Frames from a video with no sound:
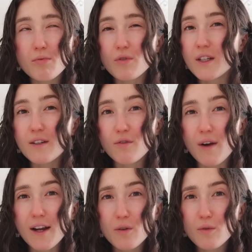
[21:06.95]

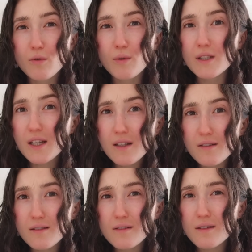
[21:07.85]

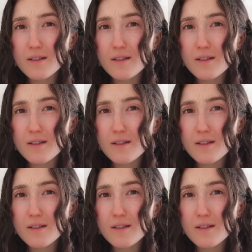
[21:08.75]
prerequisites.